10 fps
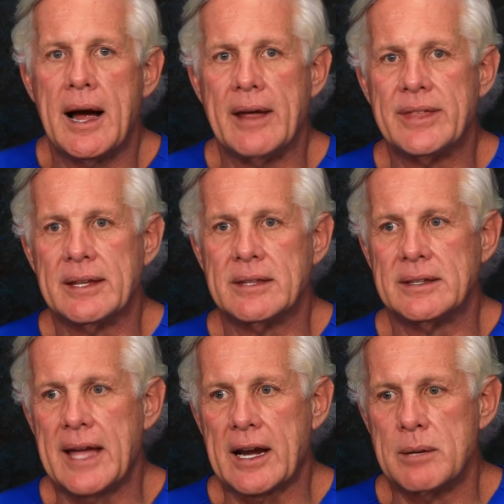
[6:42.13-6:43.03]
I think
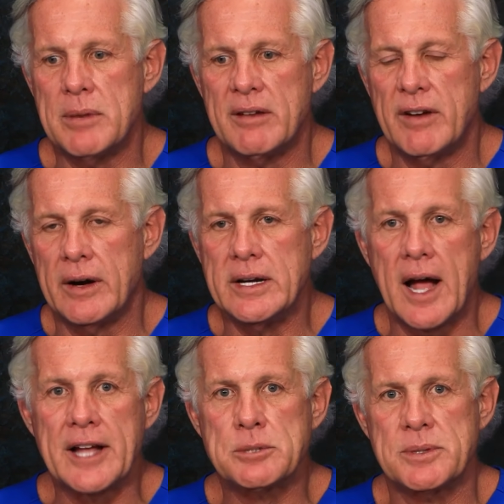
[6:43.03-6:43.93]
that can be a very
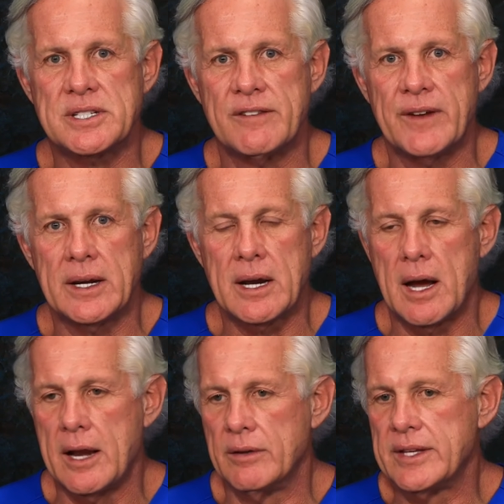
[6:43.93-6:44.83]
nonspecific.
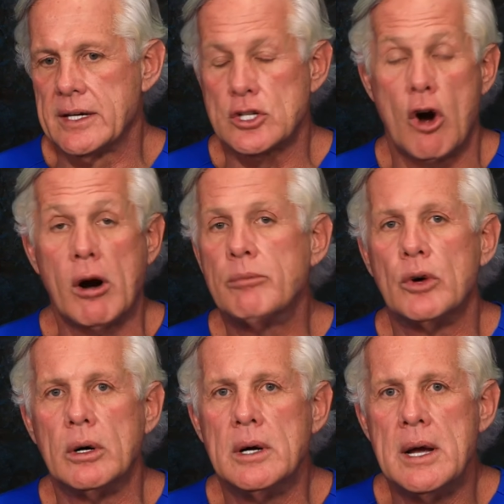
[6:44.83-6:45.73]
I don't think it's
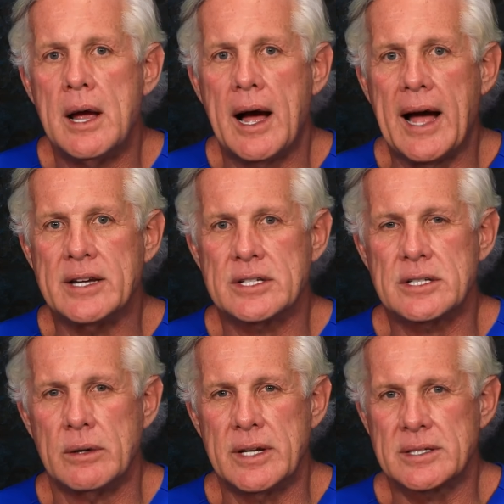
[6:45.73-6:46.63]
harmful. I just
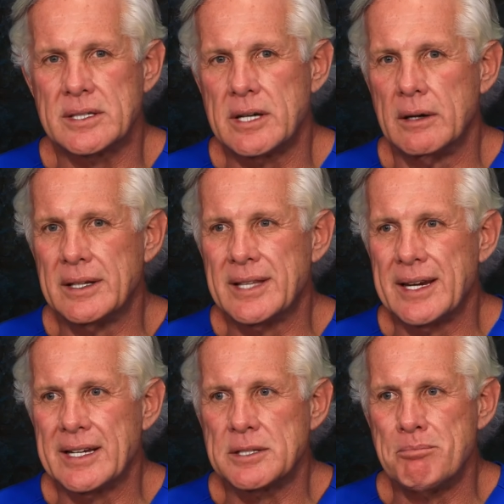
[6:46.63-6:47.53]
don't necessarily
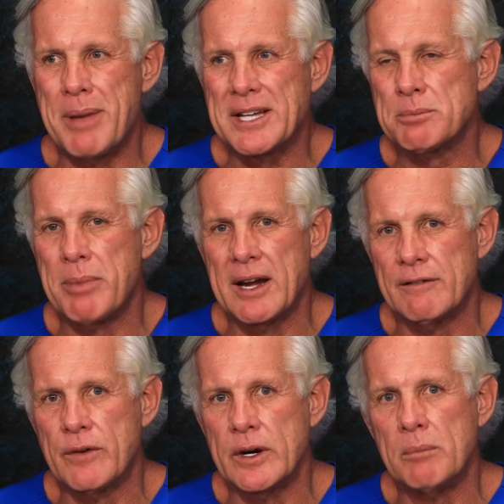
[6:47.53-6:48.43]
think it's best bang
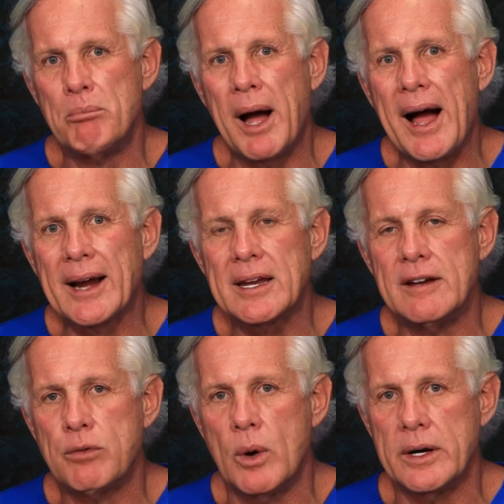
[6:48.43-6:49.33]
for your buck
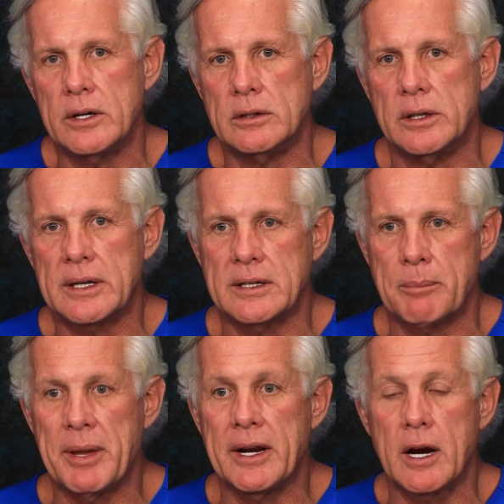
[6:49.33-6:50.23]
if what you're
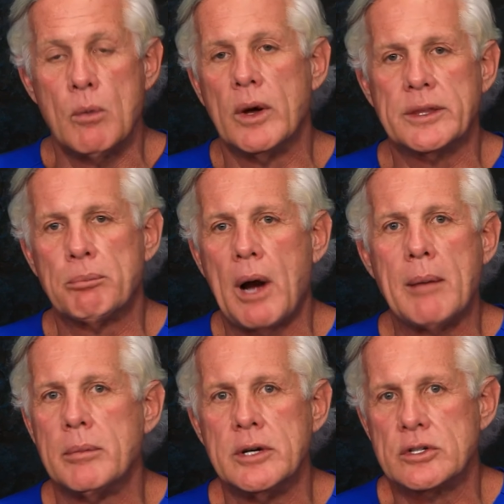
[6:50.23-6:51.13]
depending on what the
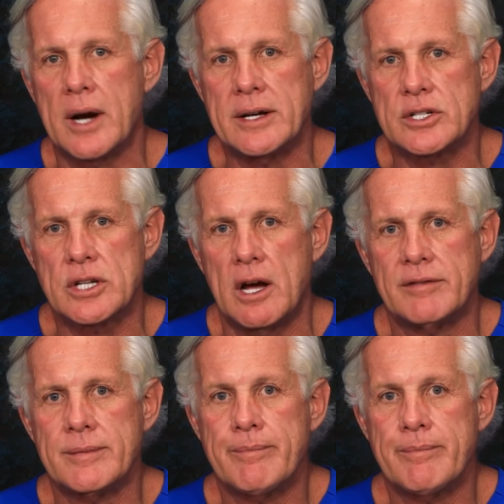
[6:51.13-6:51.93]
problem you're trying to solve.